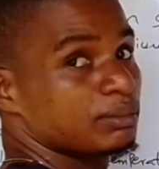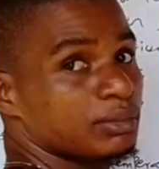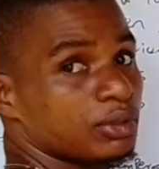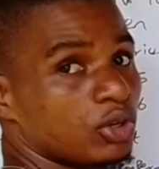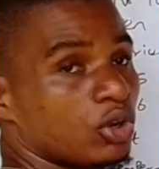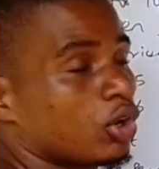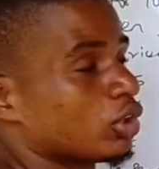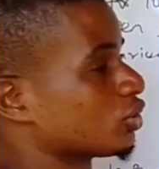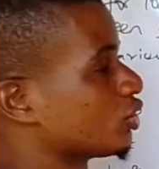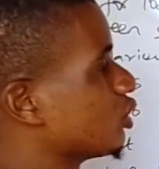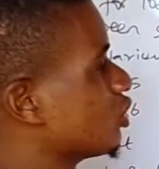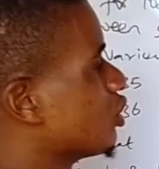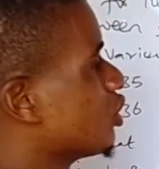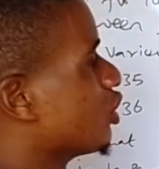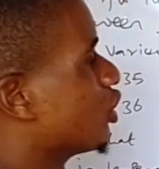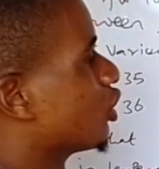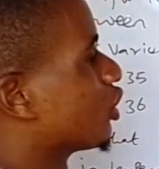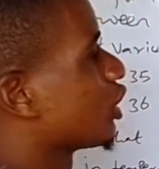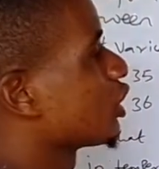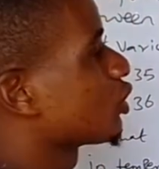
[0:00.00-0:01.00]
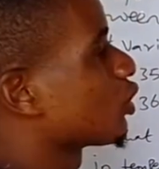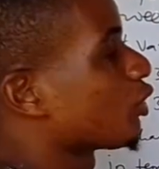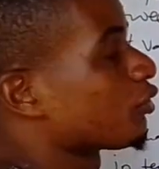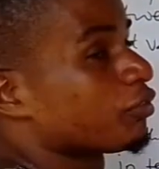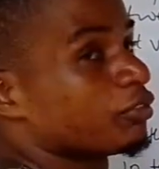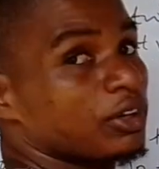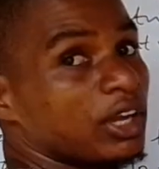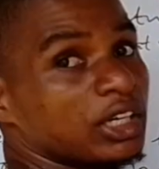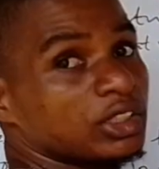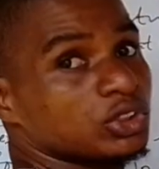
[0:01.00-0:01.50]
Because the rate of
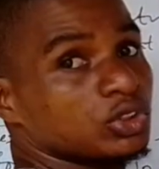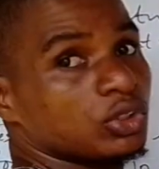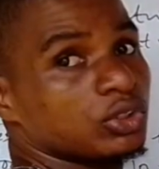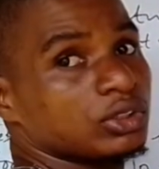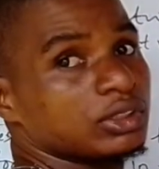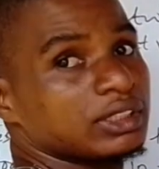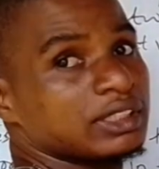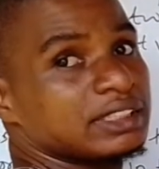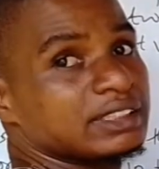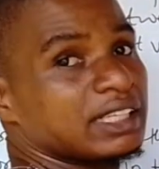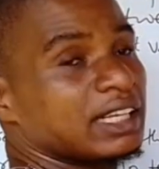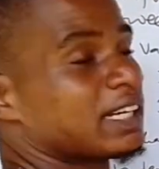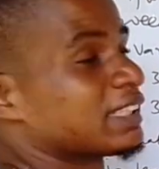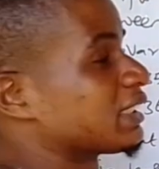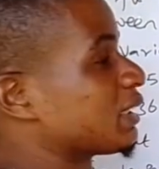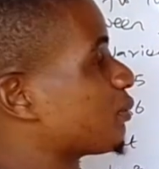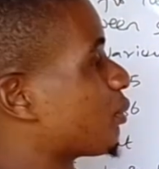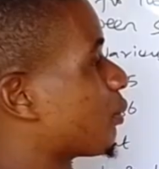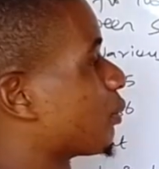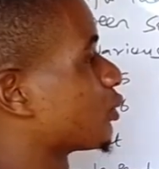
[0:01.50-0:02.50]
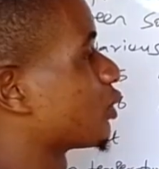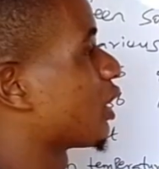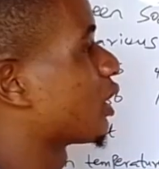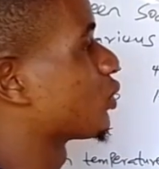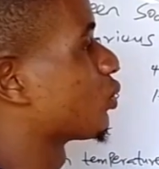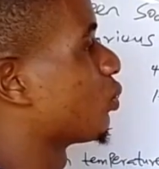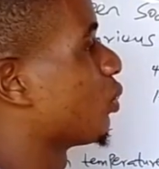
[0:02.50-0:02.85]
reaction is directly proportional to